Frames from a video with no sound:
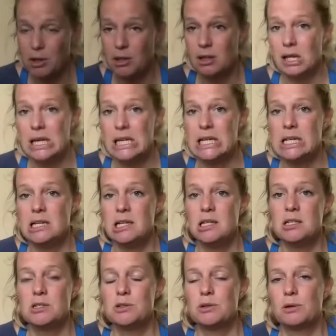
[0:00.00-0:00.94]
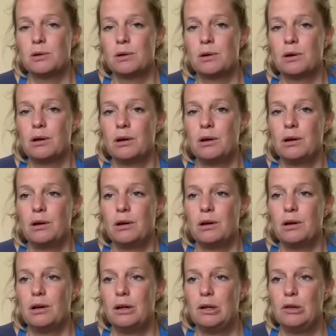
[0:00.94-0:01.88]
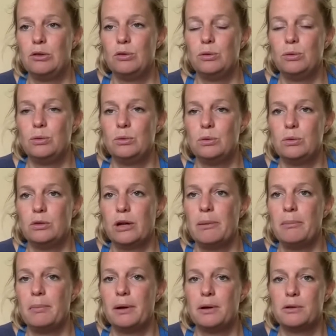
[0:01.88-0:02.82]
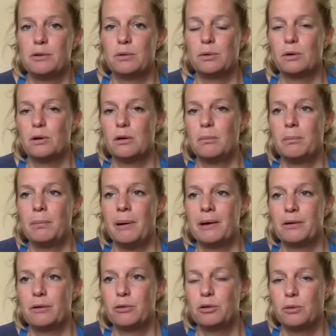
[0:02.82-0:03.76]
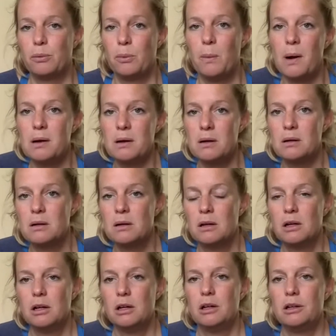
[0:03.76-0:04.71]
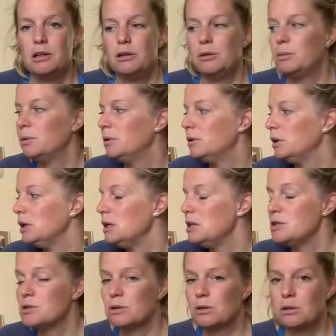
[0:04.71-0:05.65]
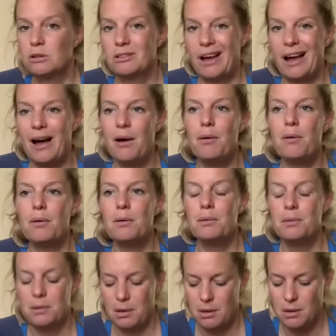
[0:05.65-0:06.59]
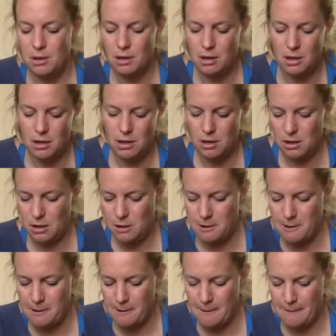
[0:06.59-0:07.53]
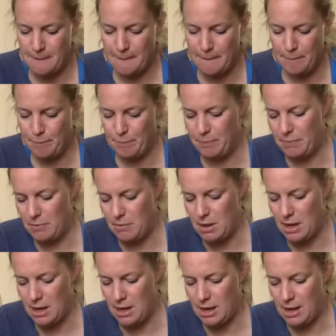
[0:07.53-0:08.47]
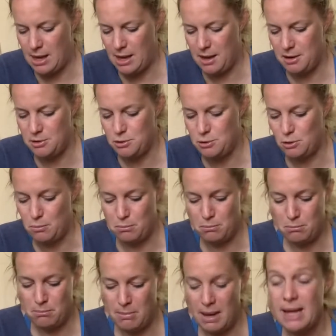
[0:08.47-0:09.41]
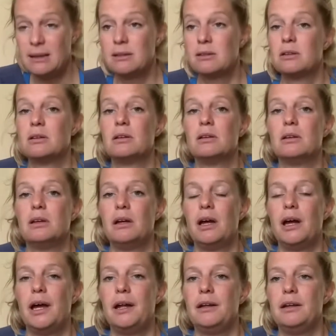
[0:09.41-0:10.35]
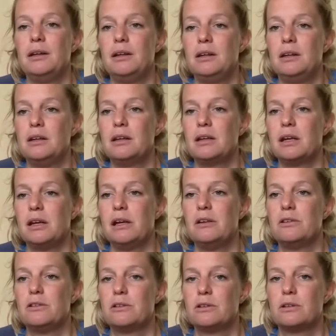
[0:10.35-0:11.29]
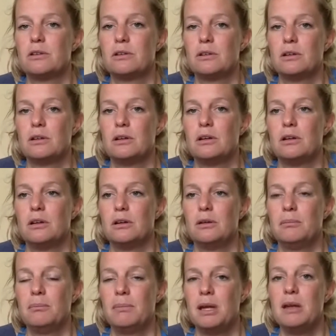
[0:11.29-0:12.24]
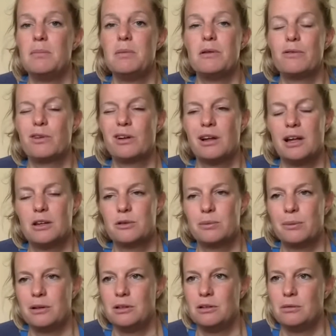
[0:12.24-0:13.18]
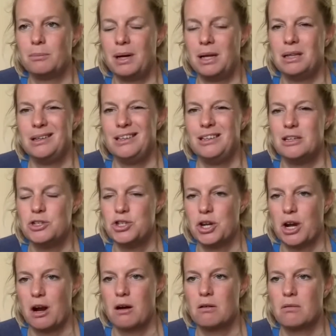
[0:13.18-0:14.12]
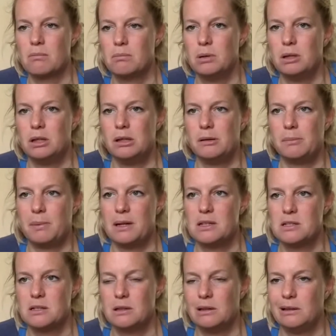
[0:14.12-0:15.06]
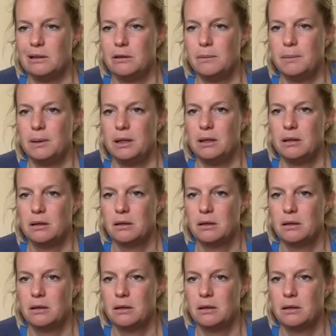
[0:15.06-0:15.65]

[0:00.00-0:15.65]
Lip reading: going to need your 2 dumbbells or bottles of water. You will need your towel and your mat, and in case maybe for the last one you might need a chair, but it depends a little bit